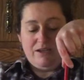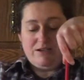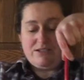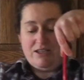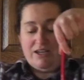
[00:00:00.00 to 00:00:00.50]

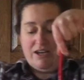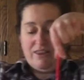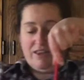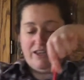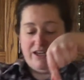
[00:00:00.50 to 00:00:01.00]
There's a lot of
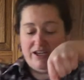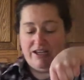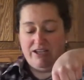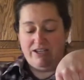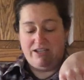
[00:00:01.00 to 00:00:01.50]
the
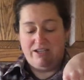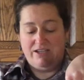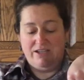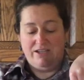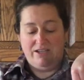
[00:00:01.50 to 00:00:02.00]
leg.
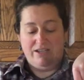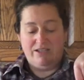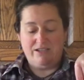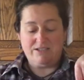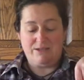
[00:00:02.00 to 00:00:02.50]

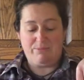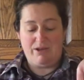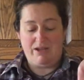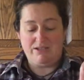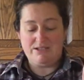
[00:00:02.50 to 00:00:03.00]
Looks like I
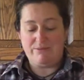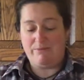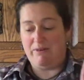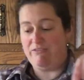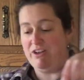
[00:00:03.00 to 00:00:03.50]
brought some of
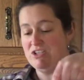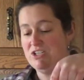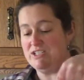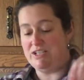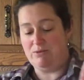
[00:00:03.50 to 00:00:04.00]
my
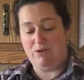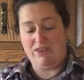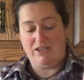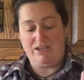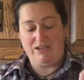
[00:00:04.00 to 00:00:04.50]
veggies in with
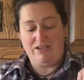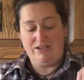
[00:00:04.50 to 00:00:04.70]
it.